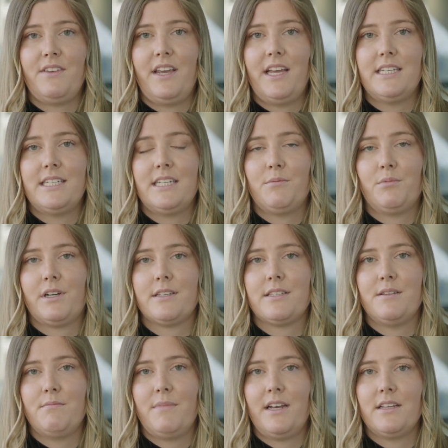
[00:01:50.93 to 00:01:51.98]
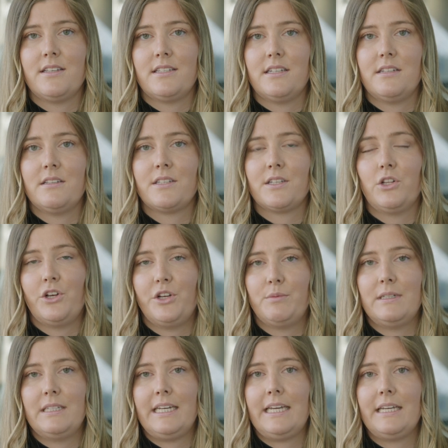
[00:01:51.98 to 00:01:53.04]
of antidepressant medicines
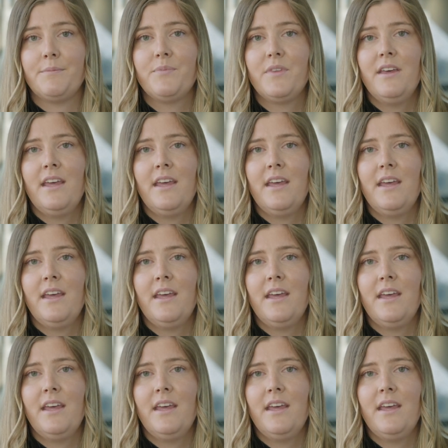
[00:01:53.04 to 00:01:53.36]
globally,